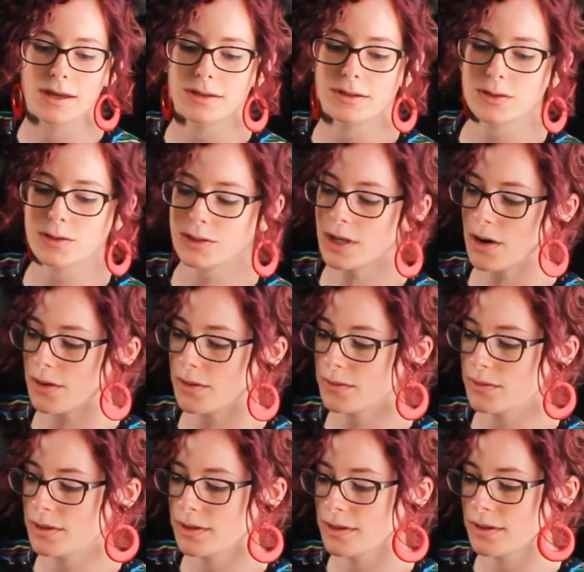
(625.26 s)

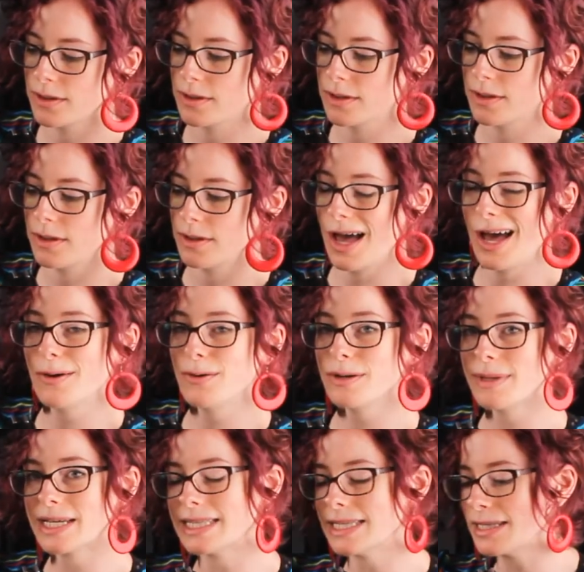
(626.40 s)
So I want to
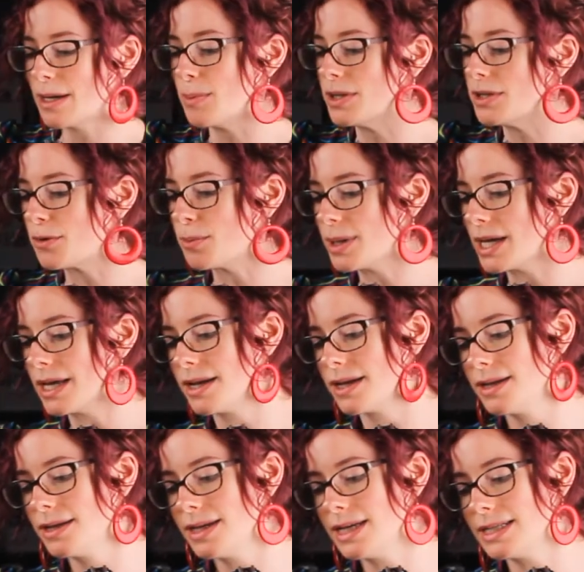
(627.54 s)
mix this up a little bit
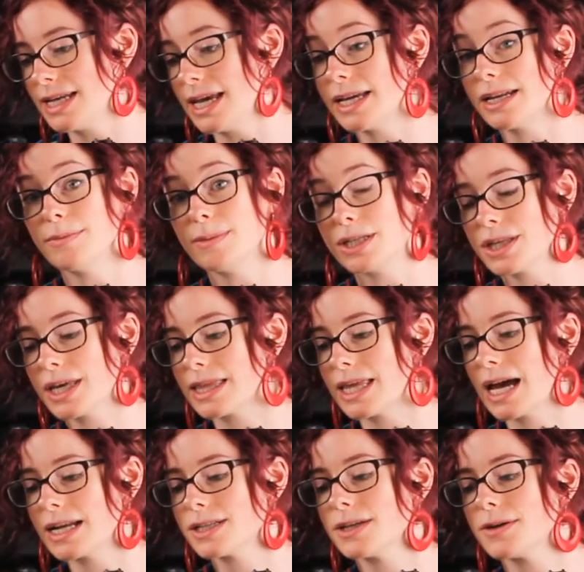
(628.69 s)
and take an image like
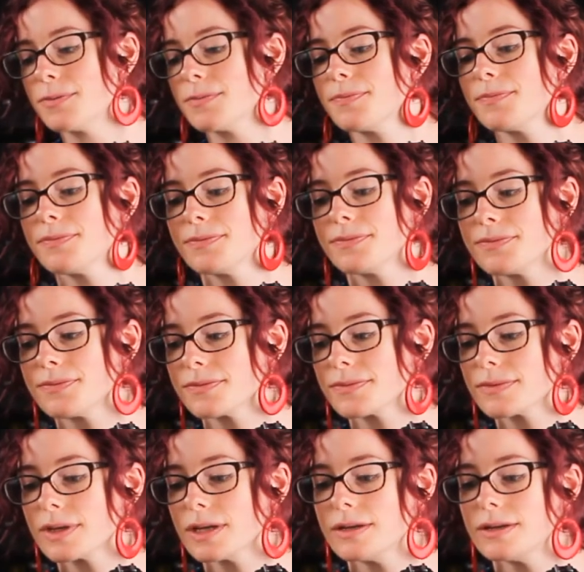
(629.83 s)
that too.
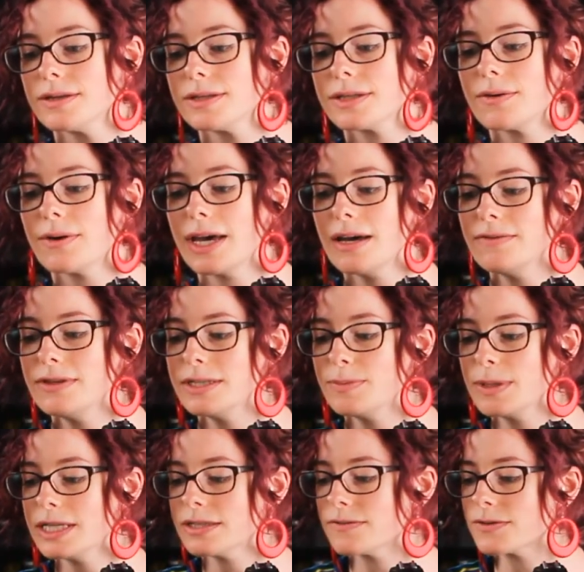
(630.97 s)
So I have this
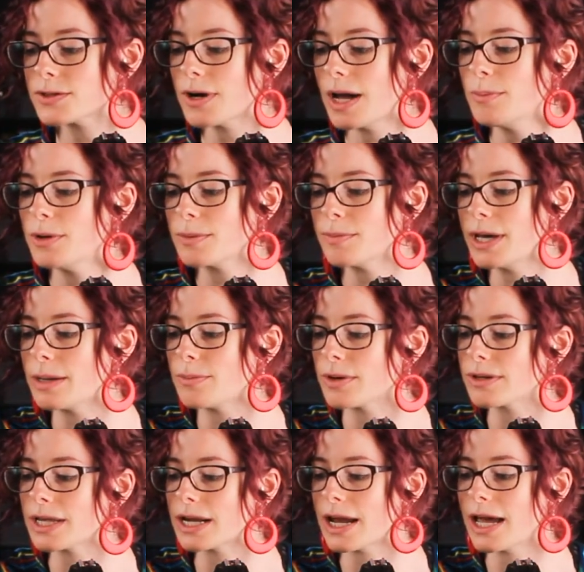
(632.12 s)
piece of scrapbook paper
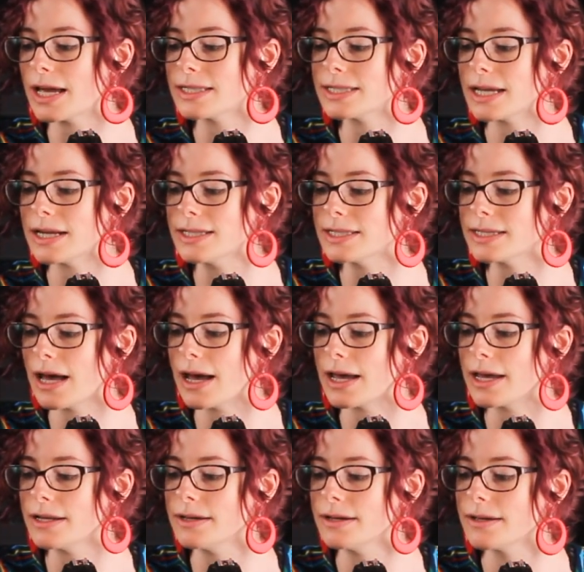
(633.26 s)
that I had set
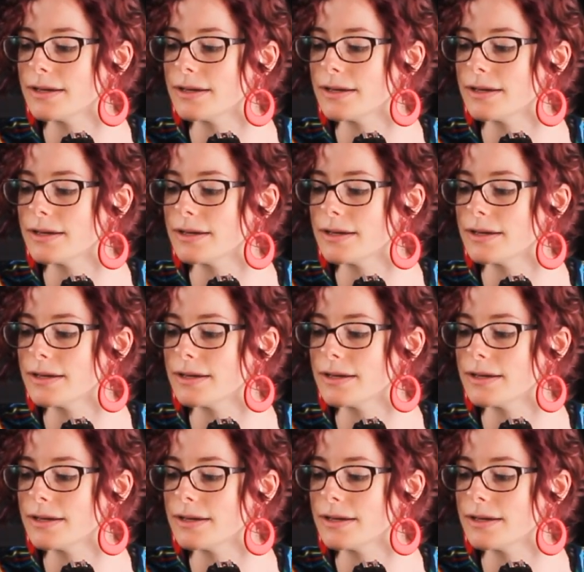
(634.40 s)
aside.